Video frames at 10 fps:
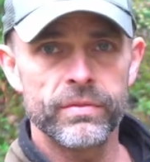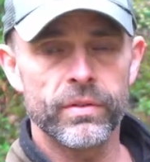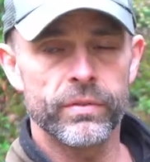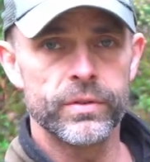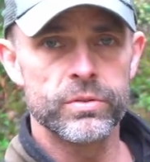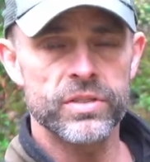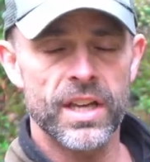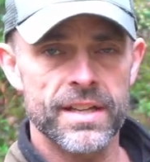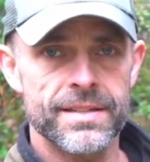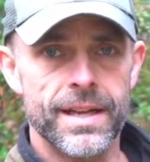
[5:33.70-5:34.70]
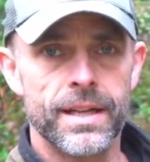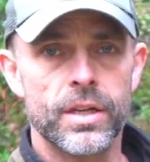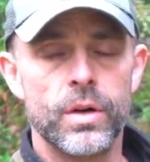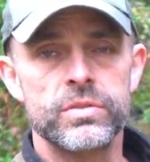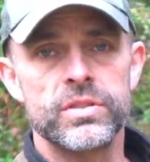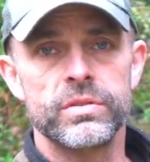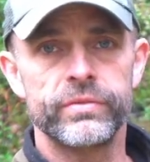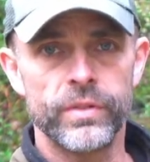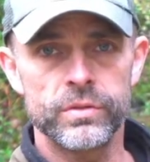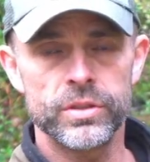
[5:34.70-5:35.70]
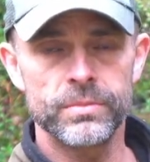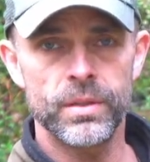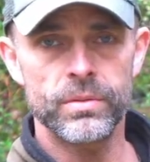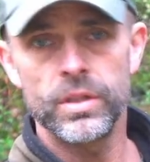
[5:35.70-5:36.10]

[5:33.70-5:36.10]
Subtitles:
for a few seconds and it goes into photo mode.